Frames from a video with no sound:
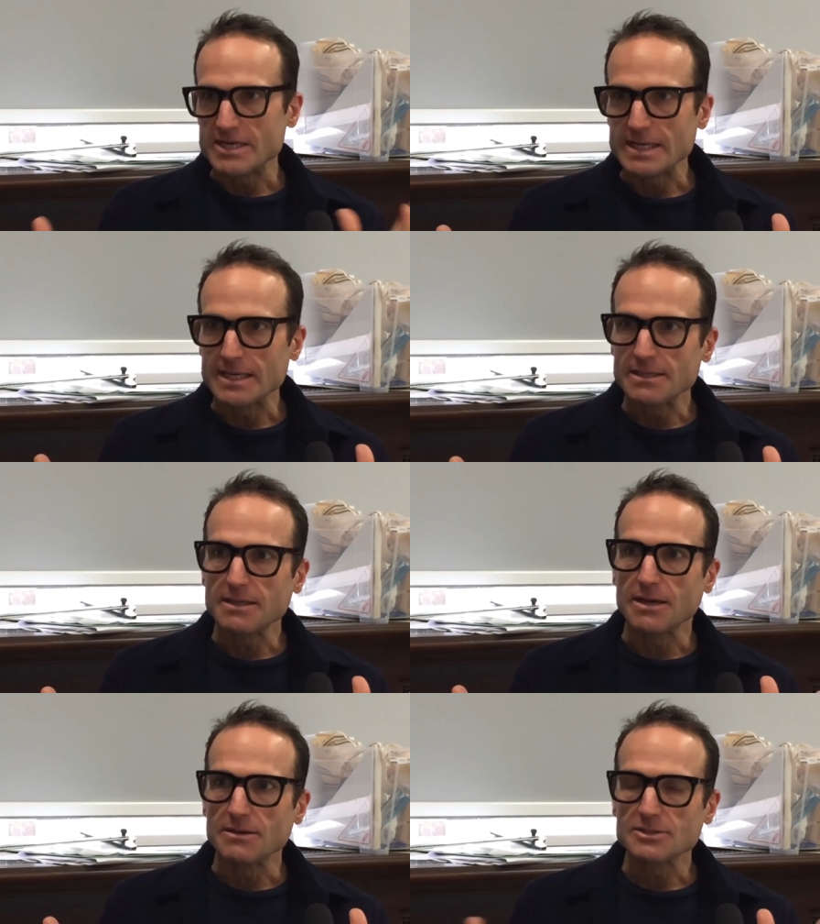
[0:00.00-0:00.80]
really.
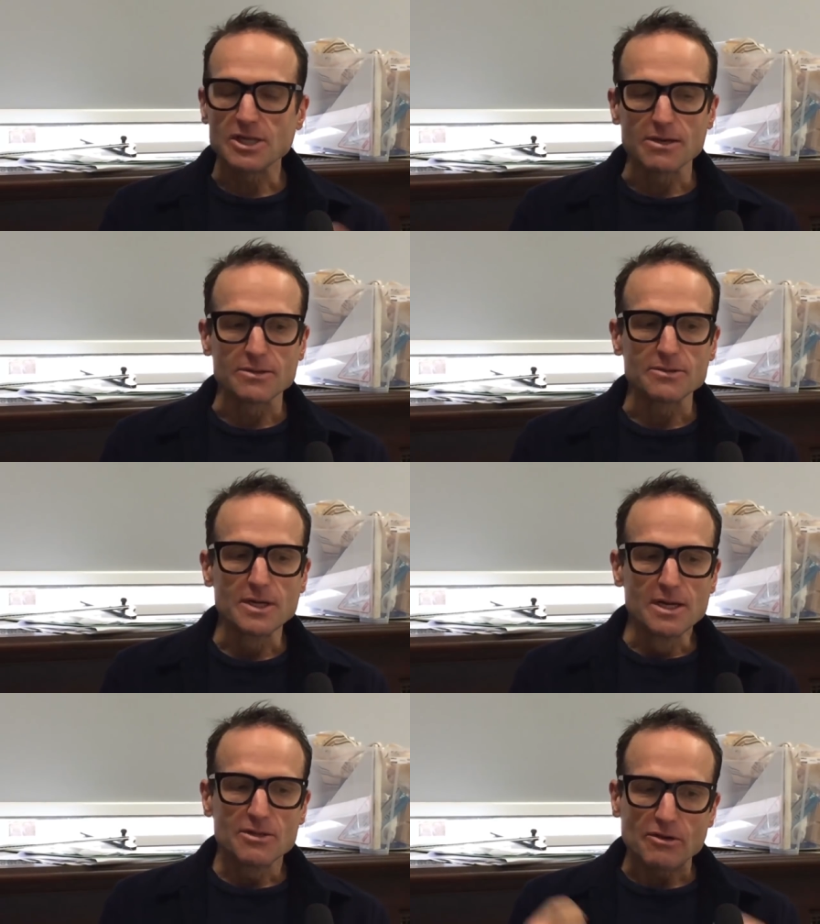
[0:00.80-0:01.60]
Yeah. You know? So
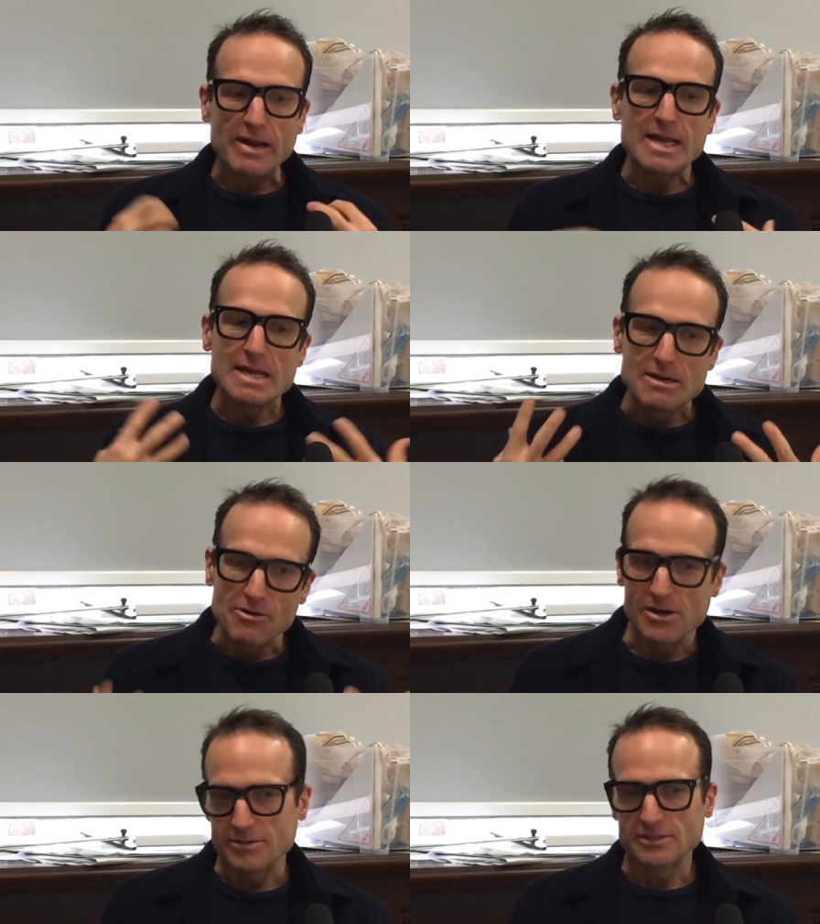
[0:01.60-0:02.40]
the great
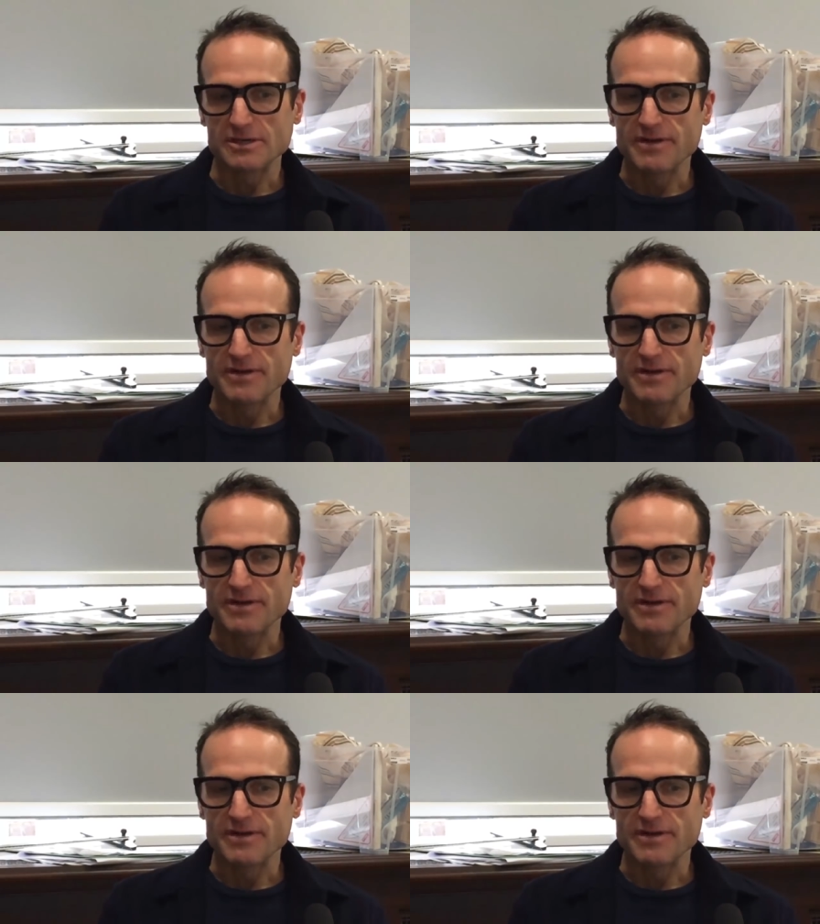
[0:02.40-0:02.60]
heroes